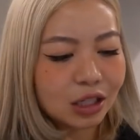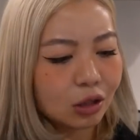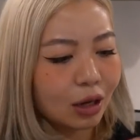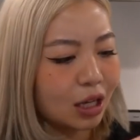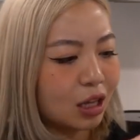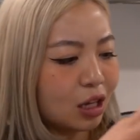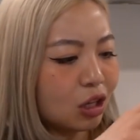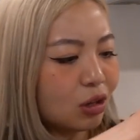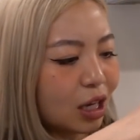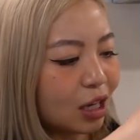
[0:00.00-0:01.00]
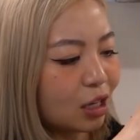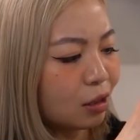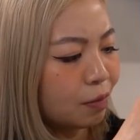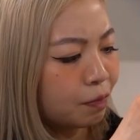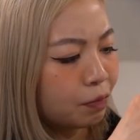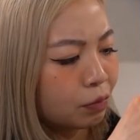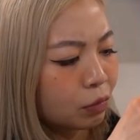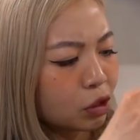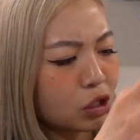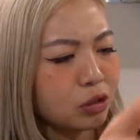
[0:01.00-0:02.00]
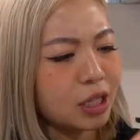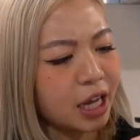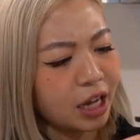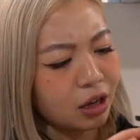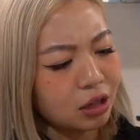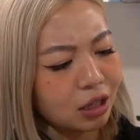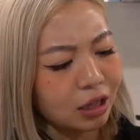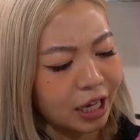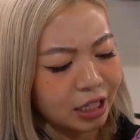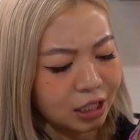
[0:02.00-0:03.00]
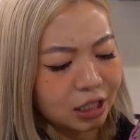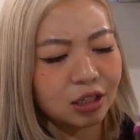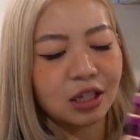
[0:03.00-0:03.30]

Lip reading: So I think you can... Do you take out the laces or